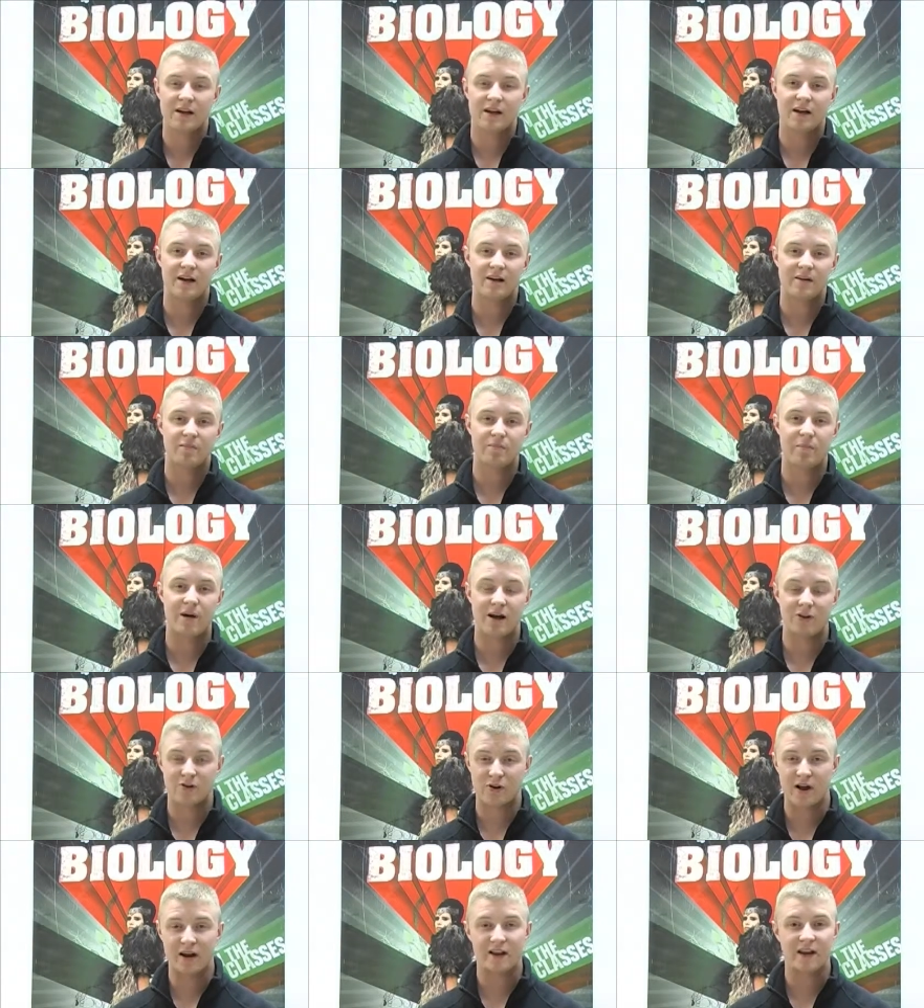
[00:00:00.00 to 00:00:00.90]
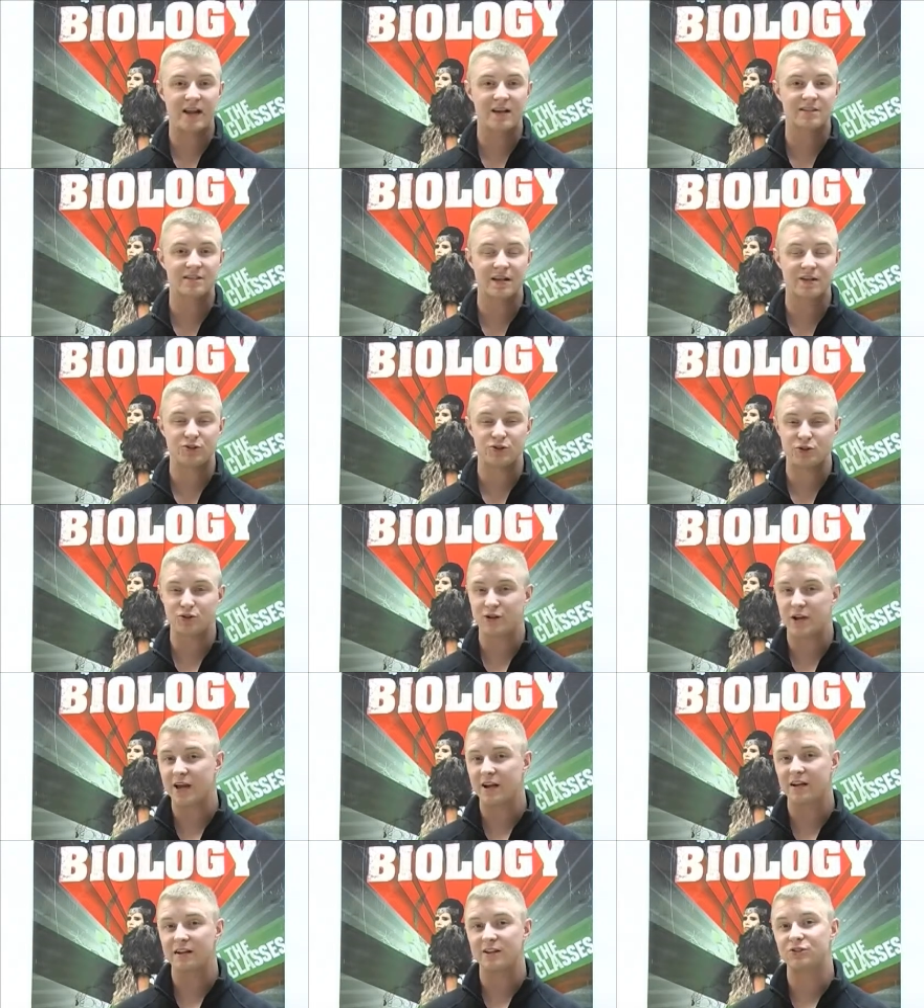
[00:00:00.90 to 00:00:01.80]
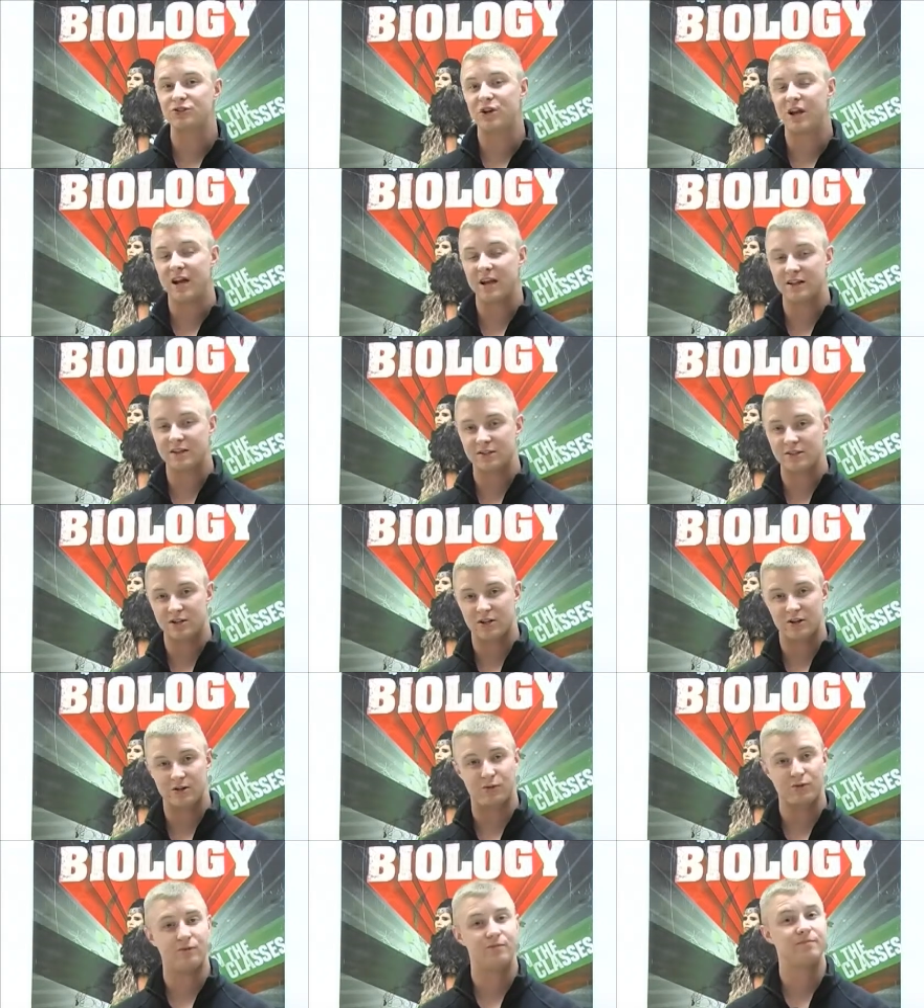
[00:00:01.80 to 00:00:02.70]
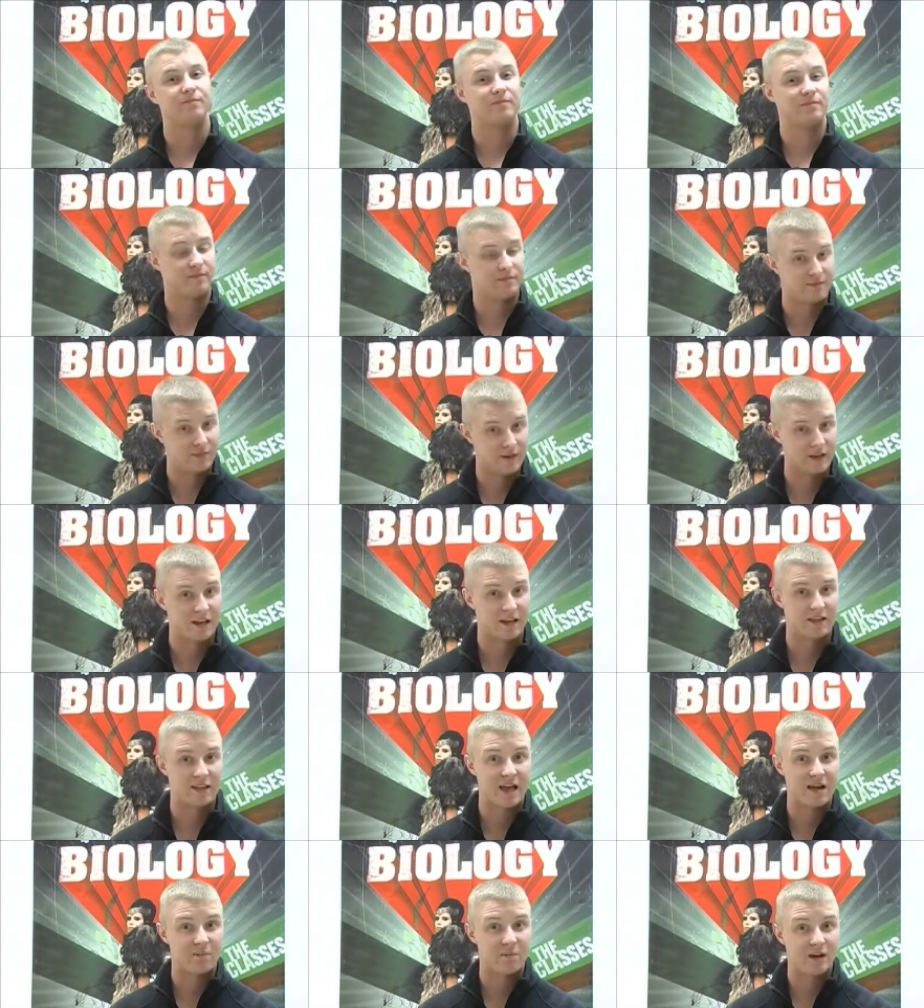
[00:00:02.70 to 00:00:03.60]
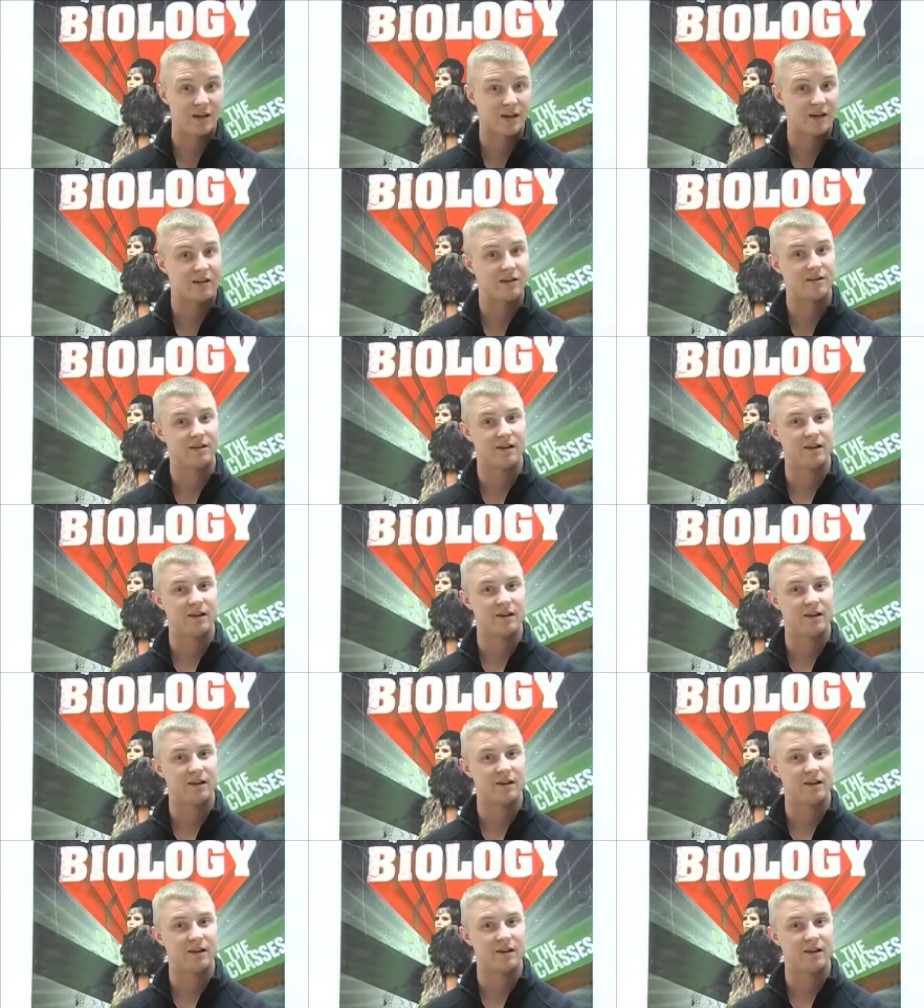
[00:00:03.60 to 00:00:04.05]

Uh, by writing essays, you're taking a chance to get that money.